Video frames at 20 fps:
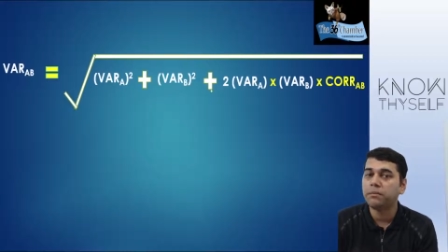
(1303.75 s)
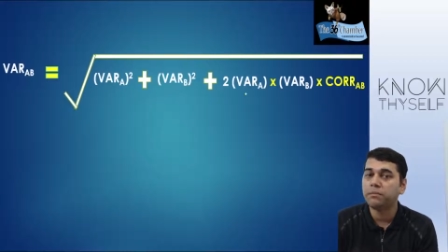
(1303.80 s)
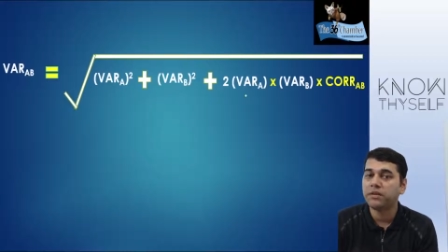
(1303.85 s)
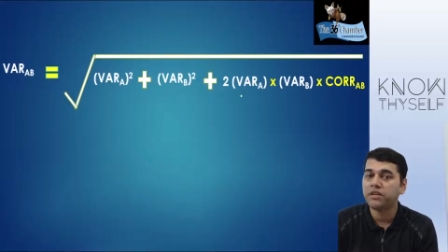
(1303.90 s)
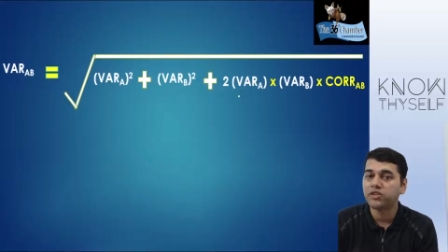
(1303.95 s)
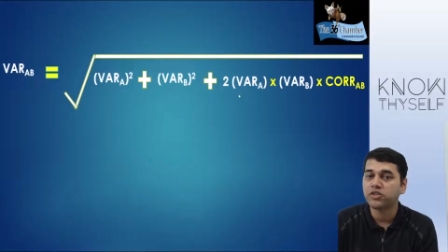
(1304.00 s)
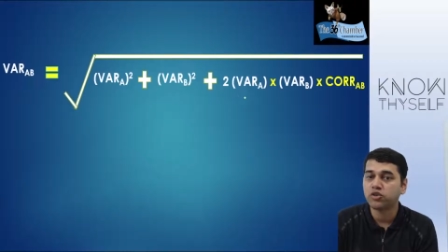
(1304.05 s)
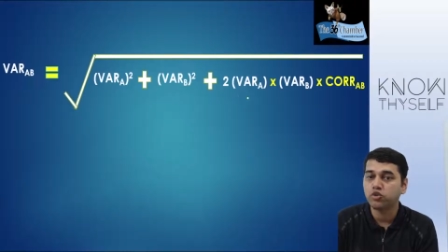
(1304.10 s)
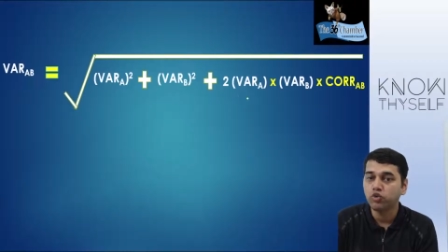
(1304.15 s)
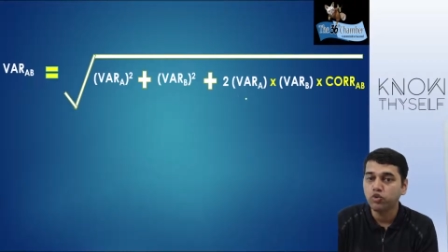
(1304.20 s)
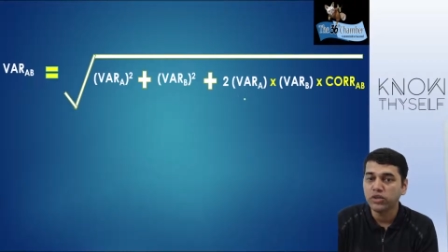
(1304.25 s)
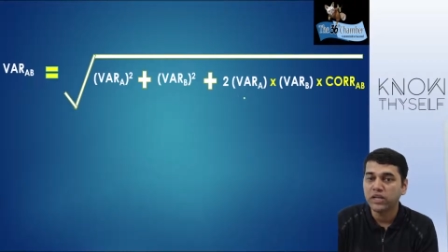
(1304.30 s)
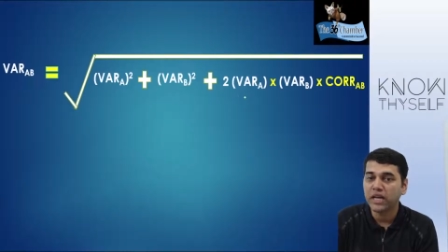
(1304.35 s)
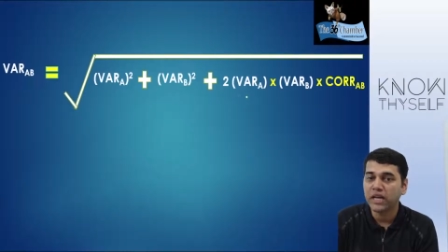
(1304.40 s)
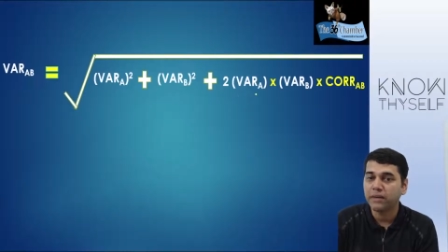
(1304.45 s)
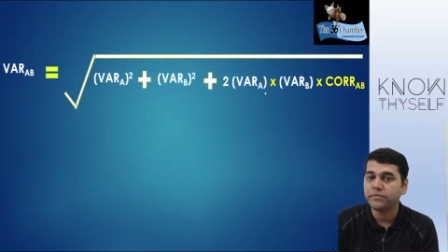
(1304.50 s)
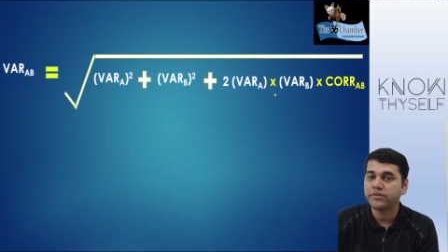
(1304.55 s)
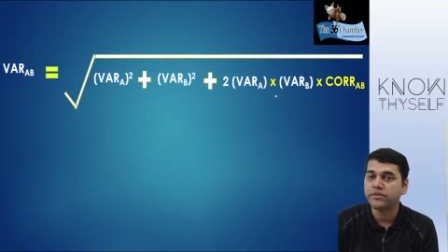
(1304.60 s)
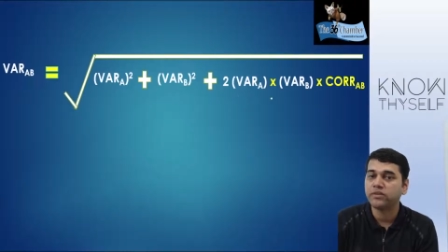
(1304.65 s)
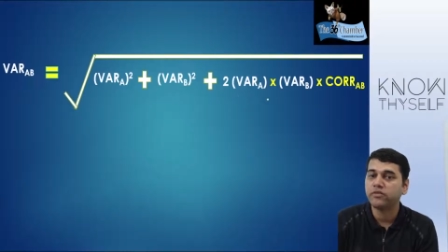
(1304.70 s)
plus 2
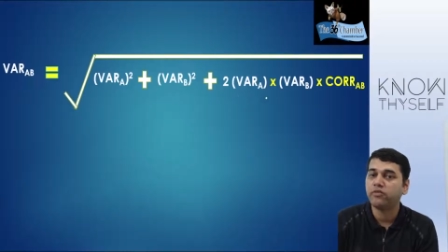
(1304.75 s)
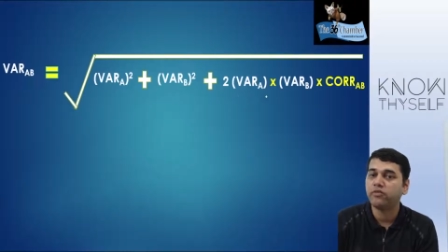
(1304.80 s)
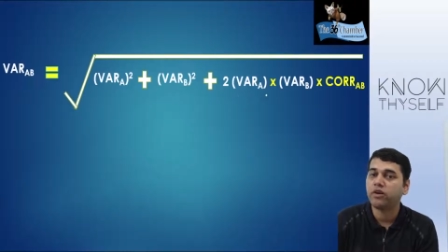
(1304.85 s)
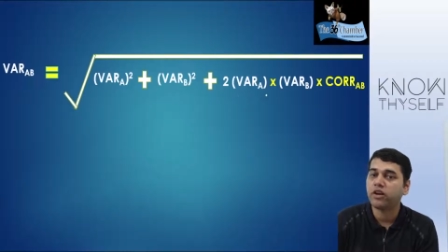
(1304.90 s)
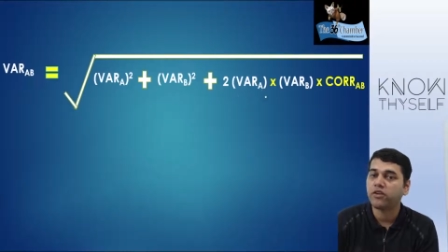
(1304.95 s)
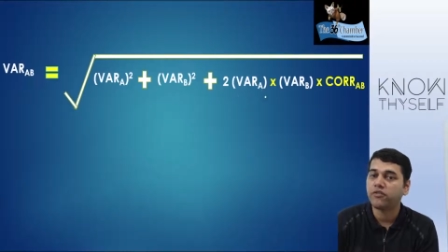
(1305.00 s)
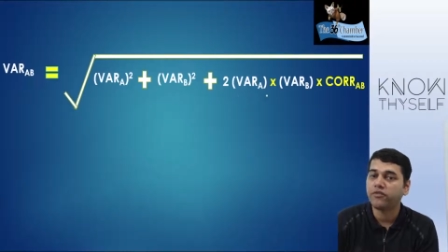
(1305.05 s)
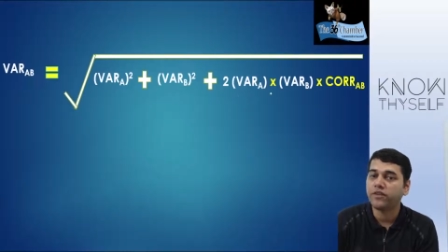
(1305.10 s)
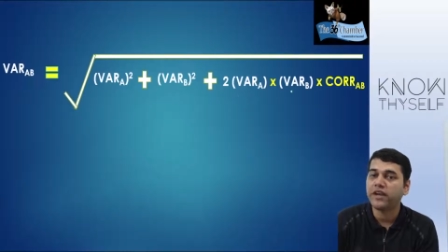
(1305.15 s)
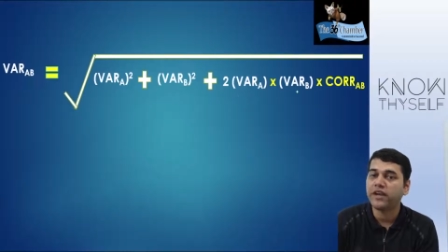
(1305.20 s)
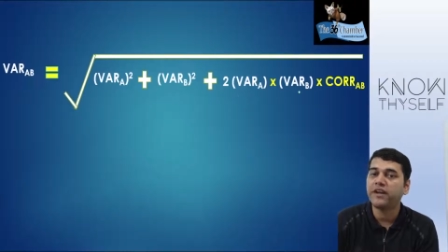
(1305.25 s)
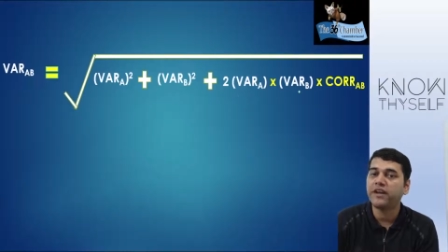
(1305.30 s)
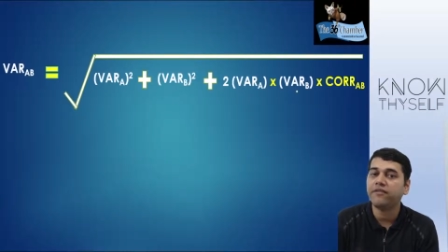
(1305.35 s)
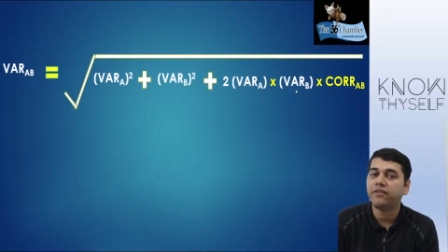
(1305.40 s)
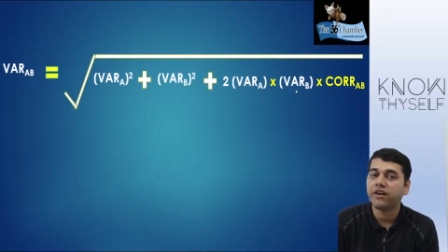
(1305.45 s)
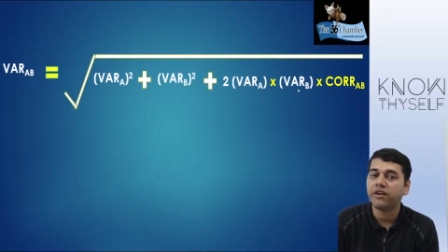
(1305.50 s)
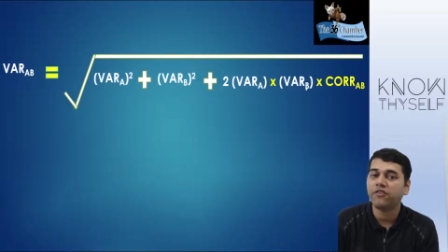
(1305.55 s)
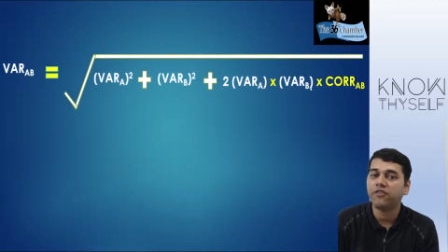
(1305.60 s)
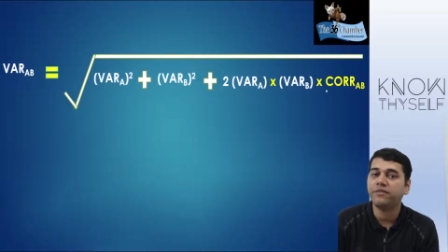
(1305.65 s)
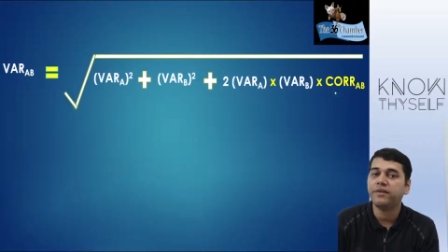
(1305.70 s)
times var of A,
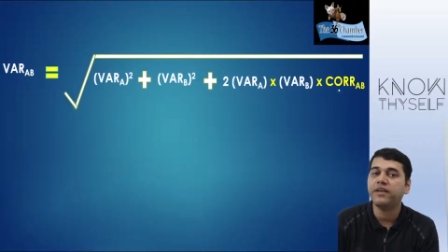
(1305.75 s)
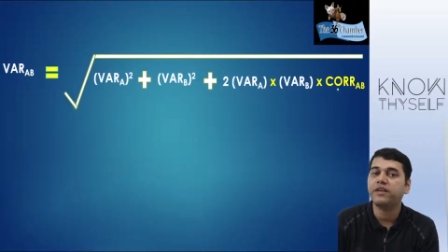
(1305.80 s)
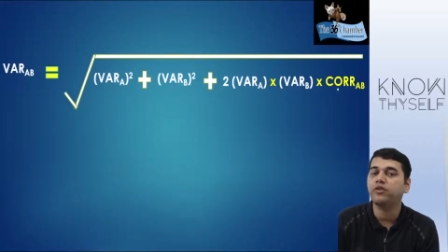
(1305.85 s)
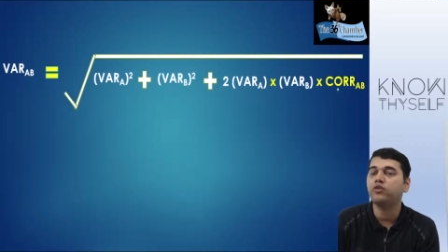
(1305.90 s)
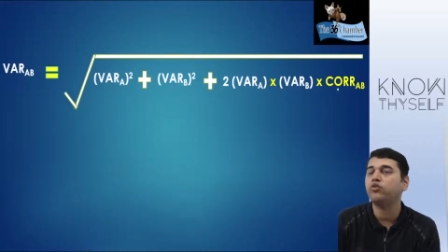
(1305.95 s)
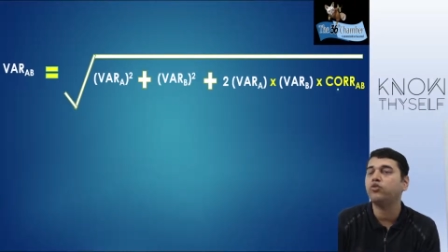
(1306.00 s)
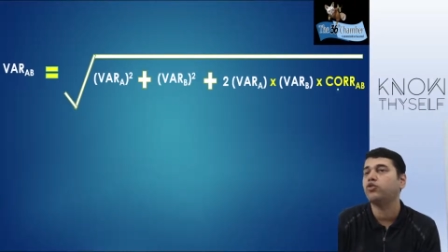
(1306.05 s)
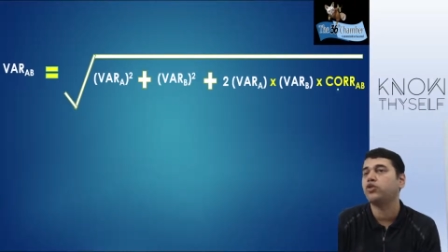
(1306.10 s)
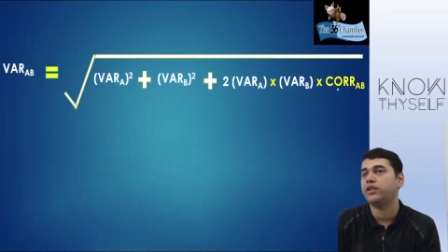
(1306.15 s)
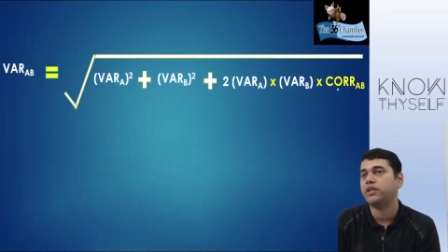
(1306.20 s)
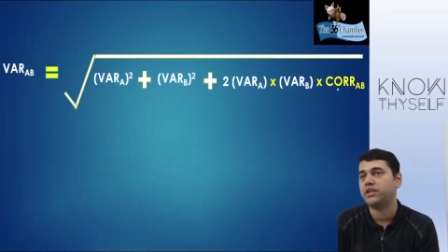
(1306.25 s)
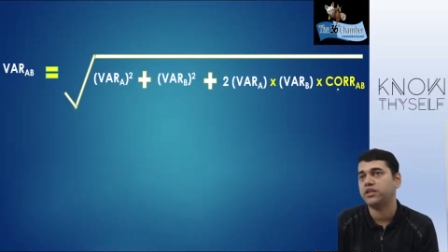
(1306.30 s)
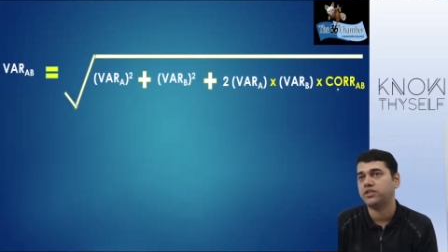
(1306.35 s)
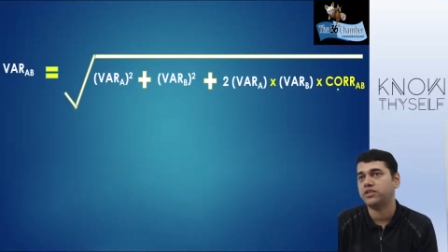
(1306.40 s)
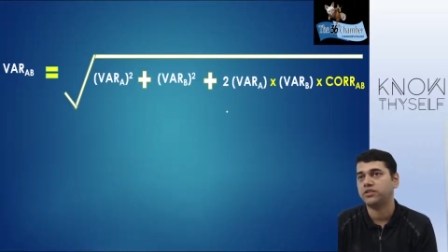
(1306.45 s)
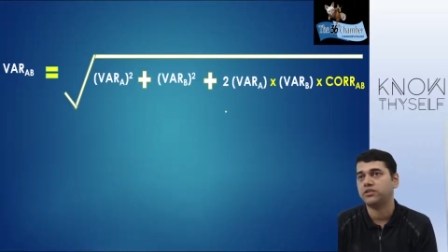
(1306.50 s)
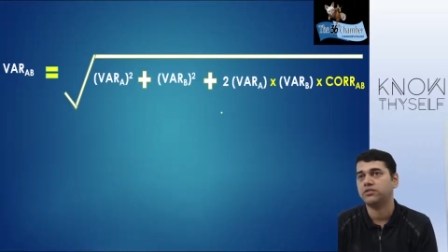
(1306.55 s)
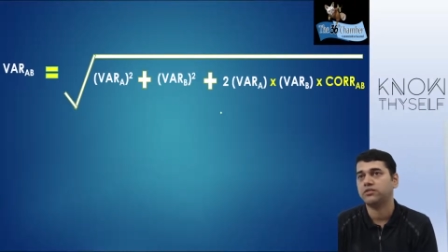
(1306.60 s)
var of B into correlation.